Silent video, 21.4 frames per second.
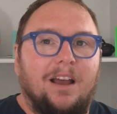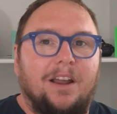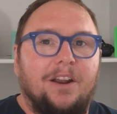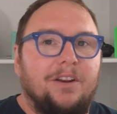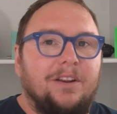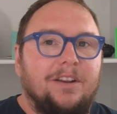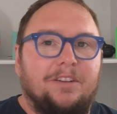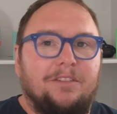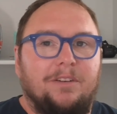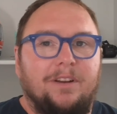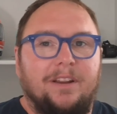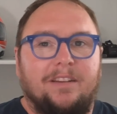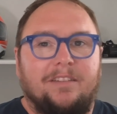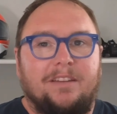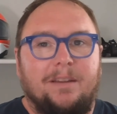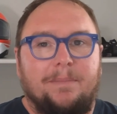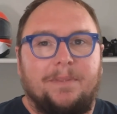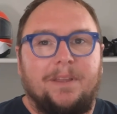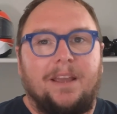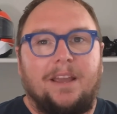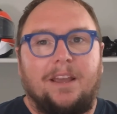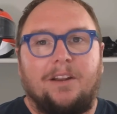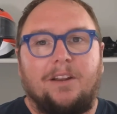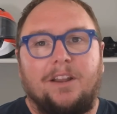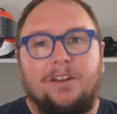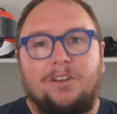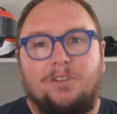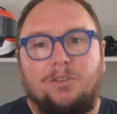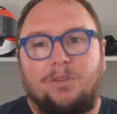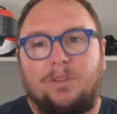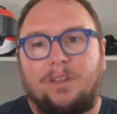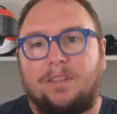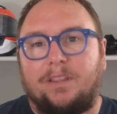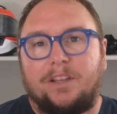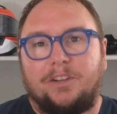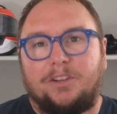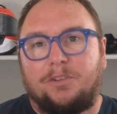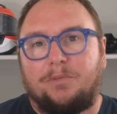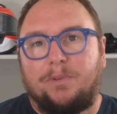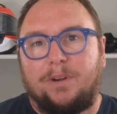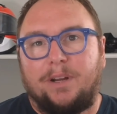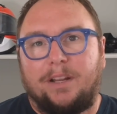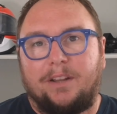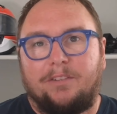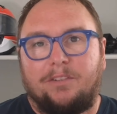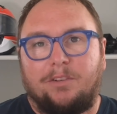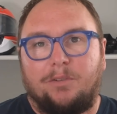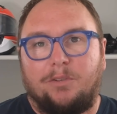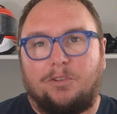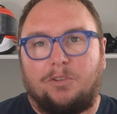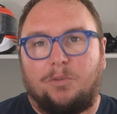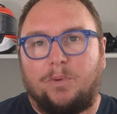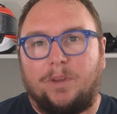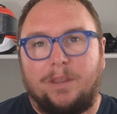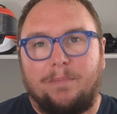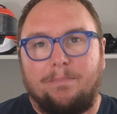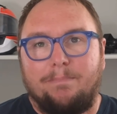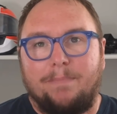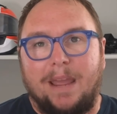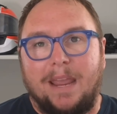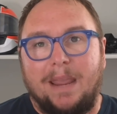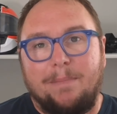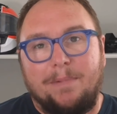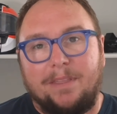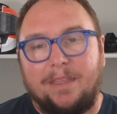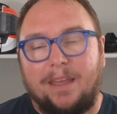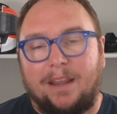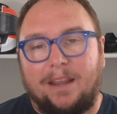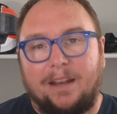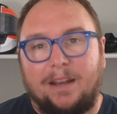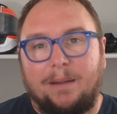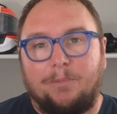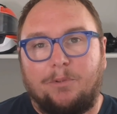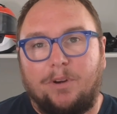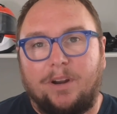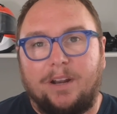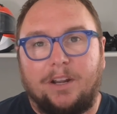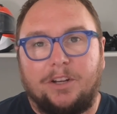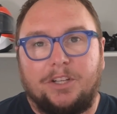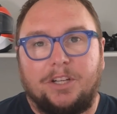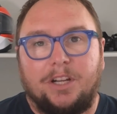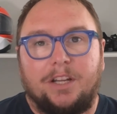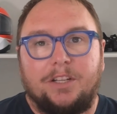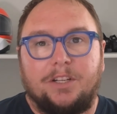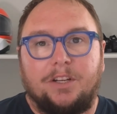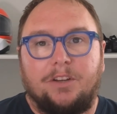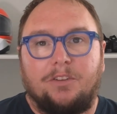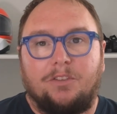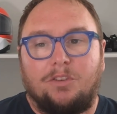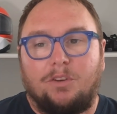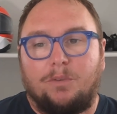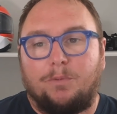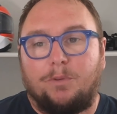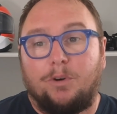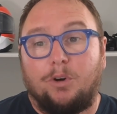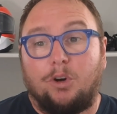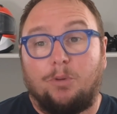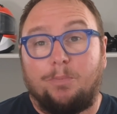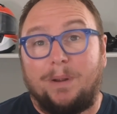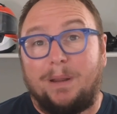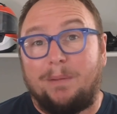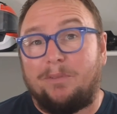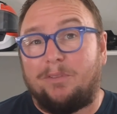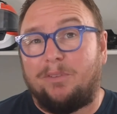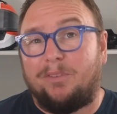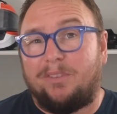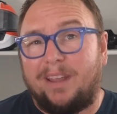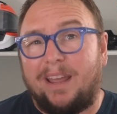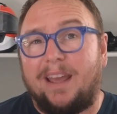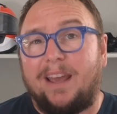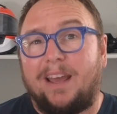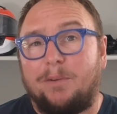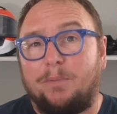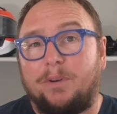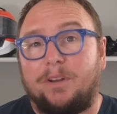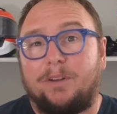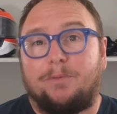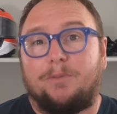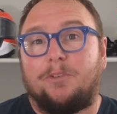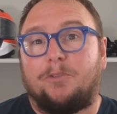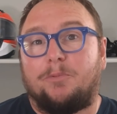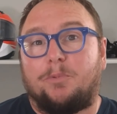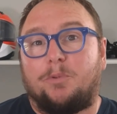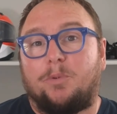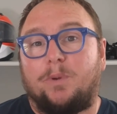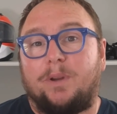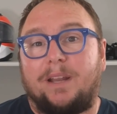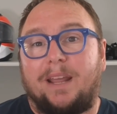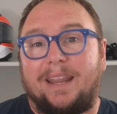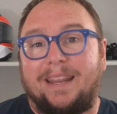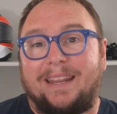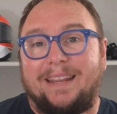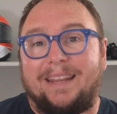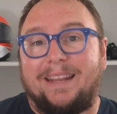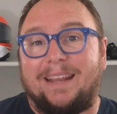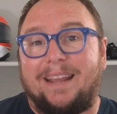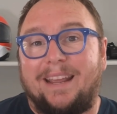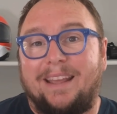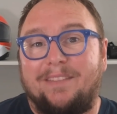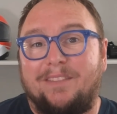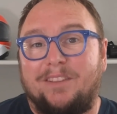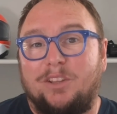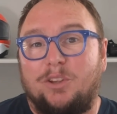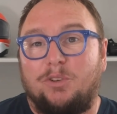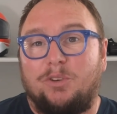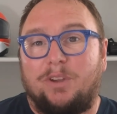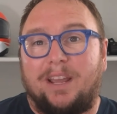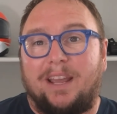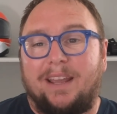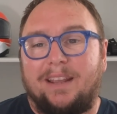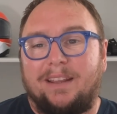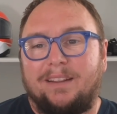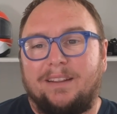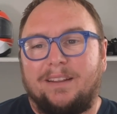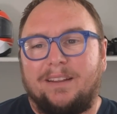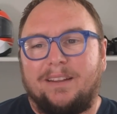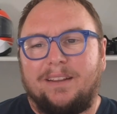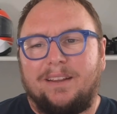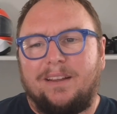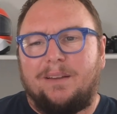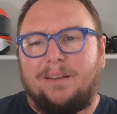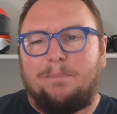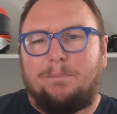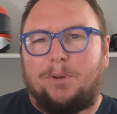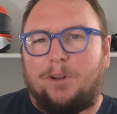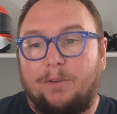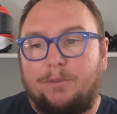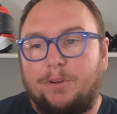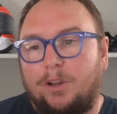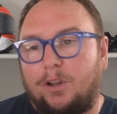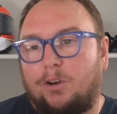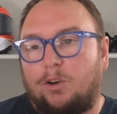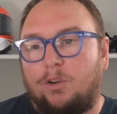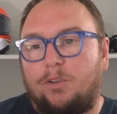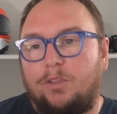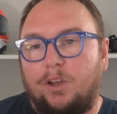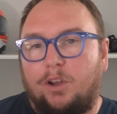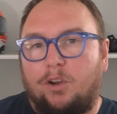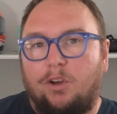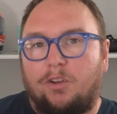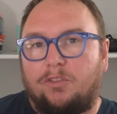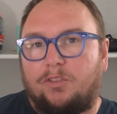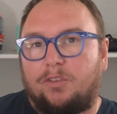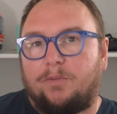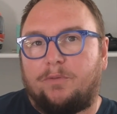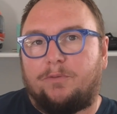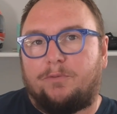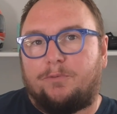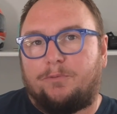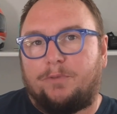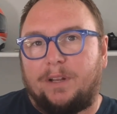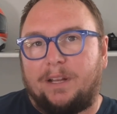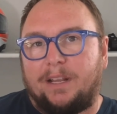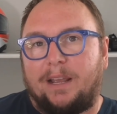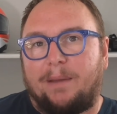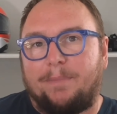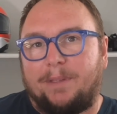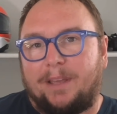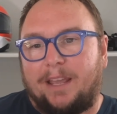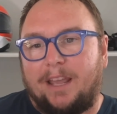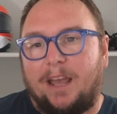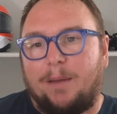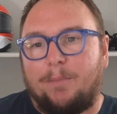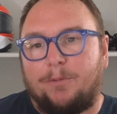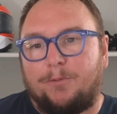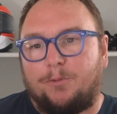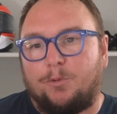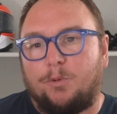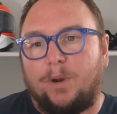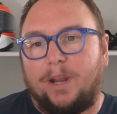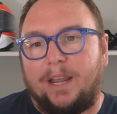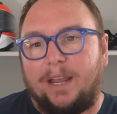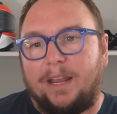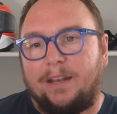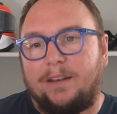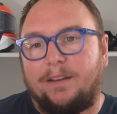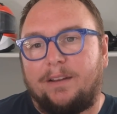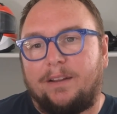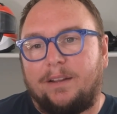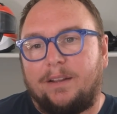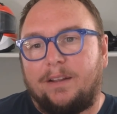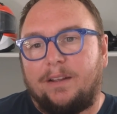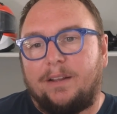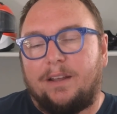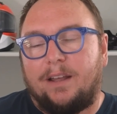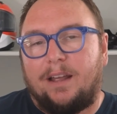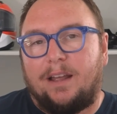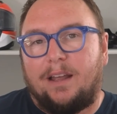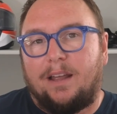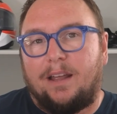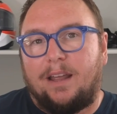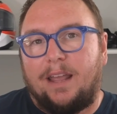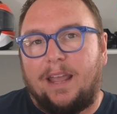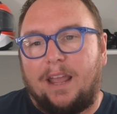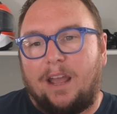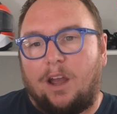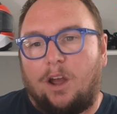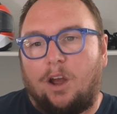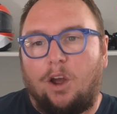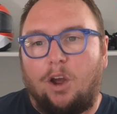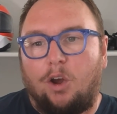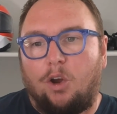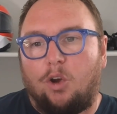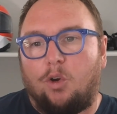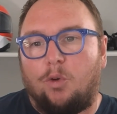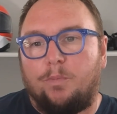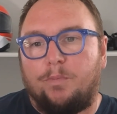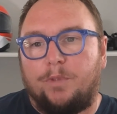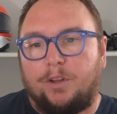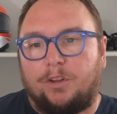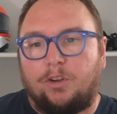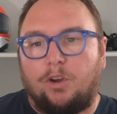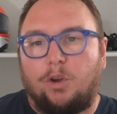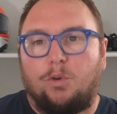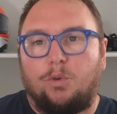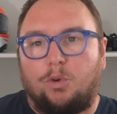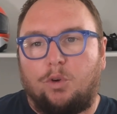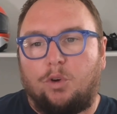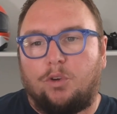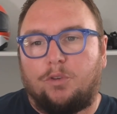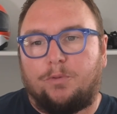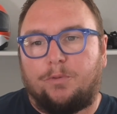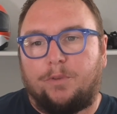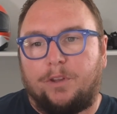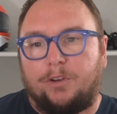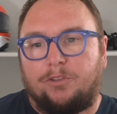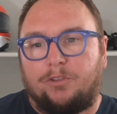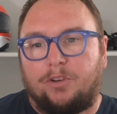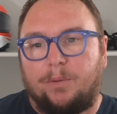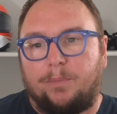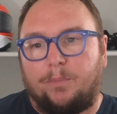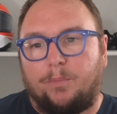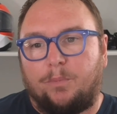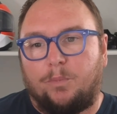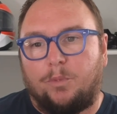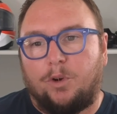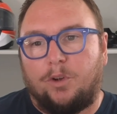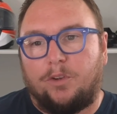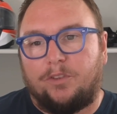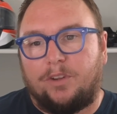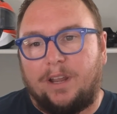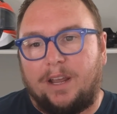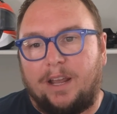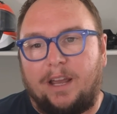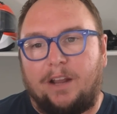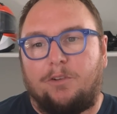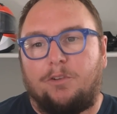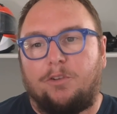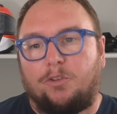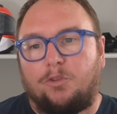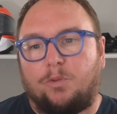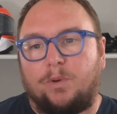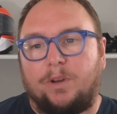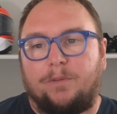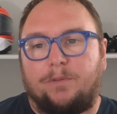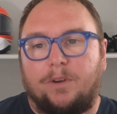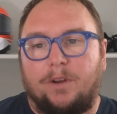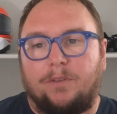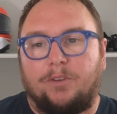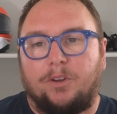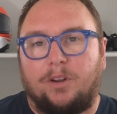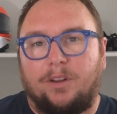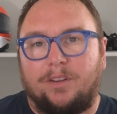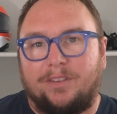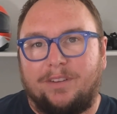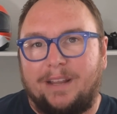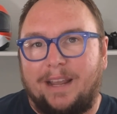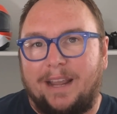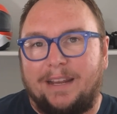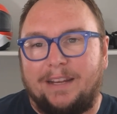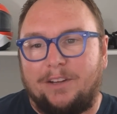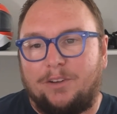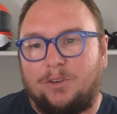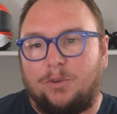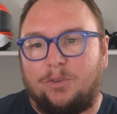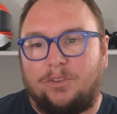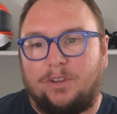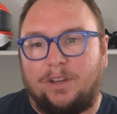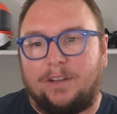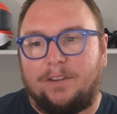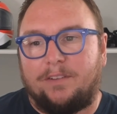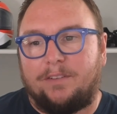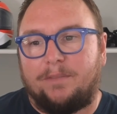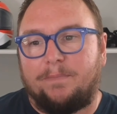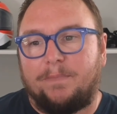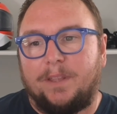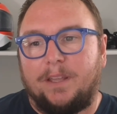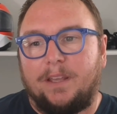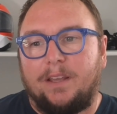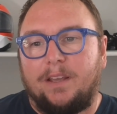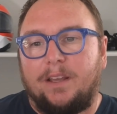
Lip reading: I don't necessarily accept that, and I do think they should reconsider as to whether maybe they can upgrade our charging and software, or perhaps there's a hardware difference between here and the UK. And now, if you include the cost of filling up the car beforehand at home, the total cost for the trip was $125.82.